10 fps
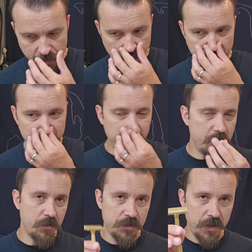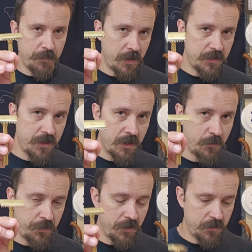I need to do a side-by-side -side
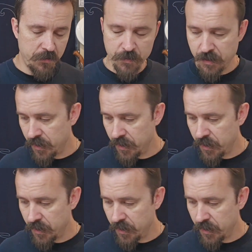with this and my